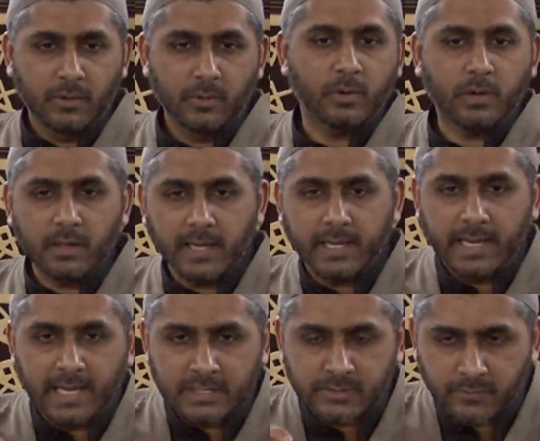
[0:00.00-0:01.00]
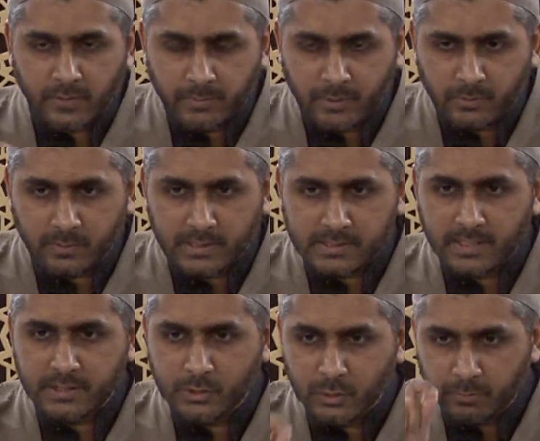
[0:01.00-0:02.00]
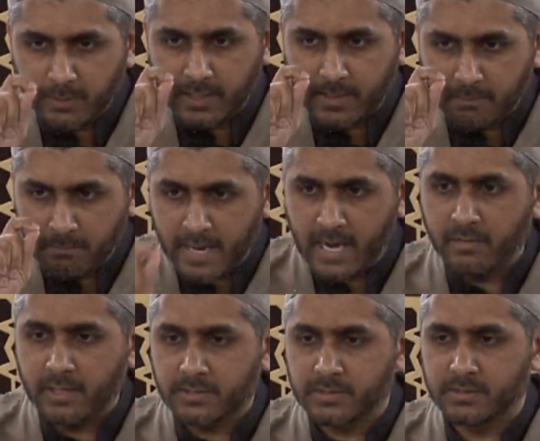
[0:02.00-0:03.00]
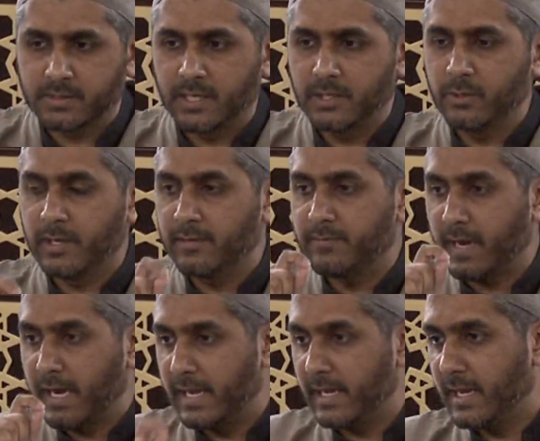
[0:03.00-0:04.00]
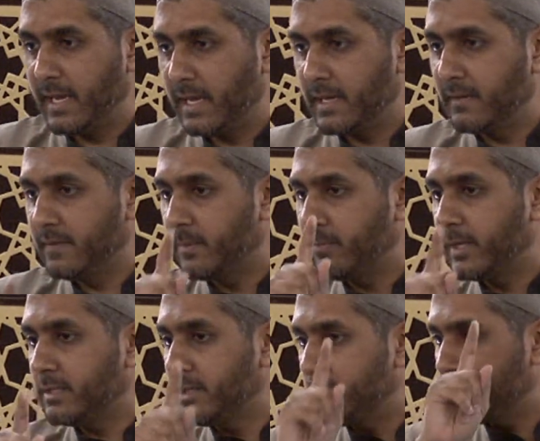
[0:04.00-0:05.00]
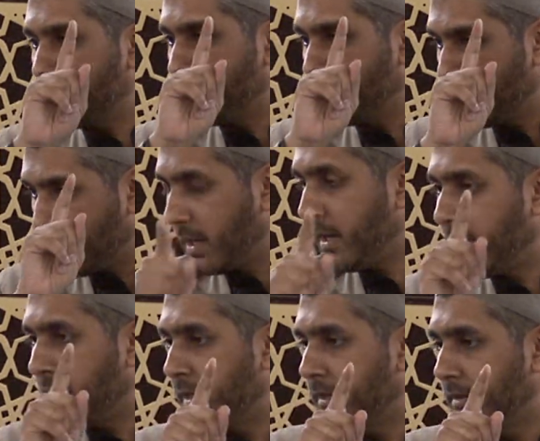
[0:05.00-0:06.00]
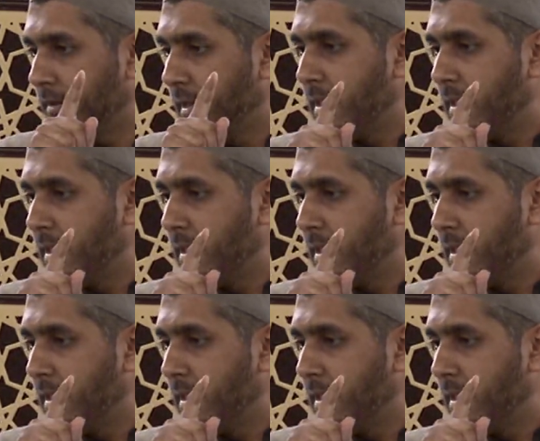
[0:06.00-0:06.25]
All I ask from you is that you be embarrassed and you have haya in the presence of God